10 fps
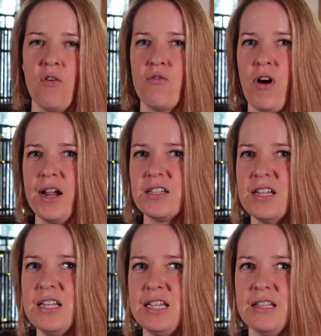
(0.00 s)

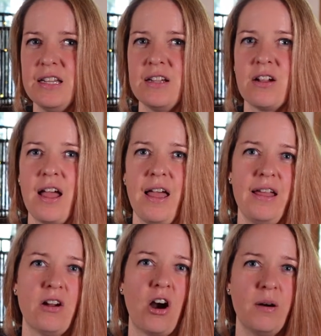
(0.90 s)
Fractalline healing
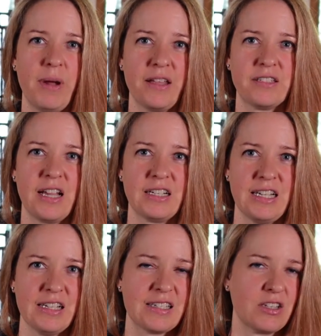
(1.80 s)
and HeartMath
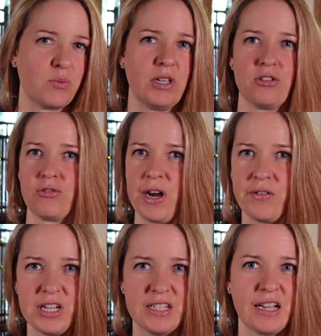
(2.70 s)
techniques, as well as
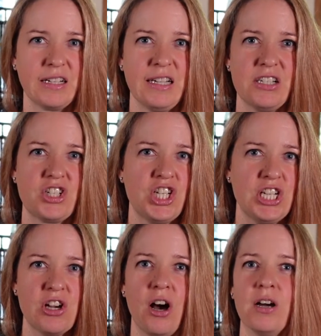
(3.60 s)
grounding techniques,
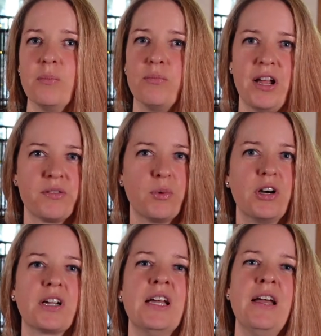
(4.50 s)
Qigong, breath
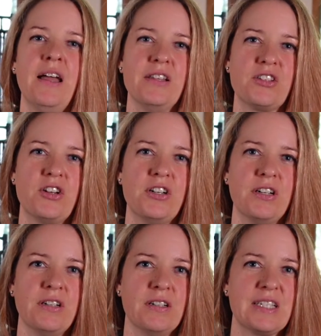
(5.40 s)
work, and
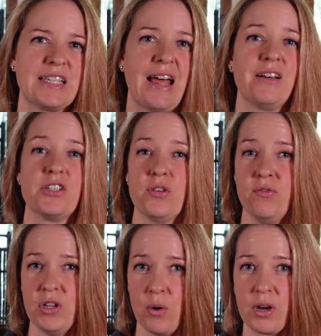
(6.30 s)
certain styles
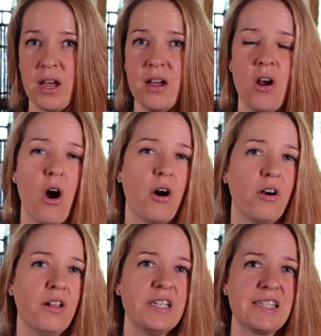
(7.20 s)
of yoga, are
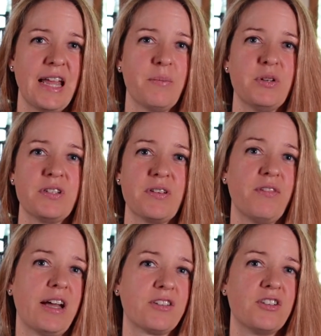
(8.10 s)
all examples of
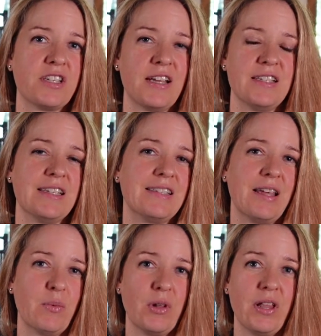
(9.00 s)
exercises
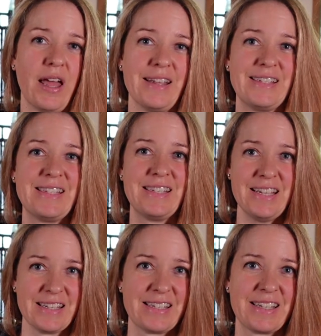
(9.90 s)
that will
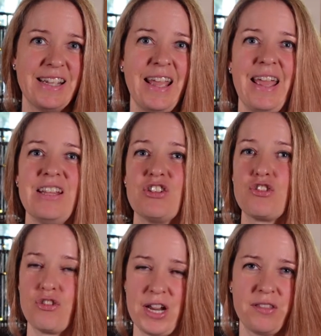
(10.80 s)
assist in
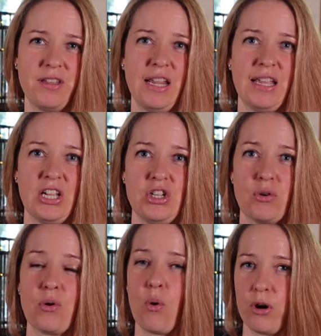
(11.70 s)
strengthening
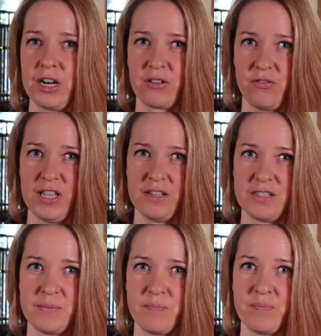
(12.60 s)
your auric field.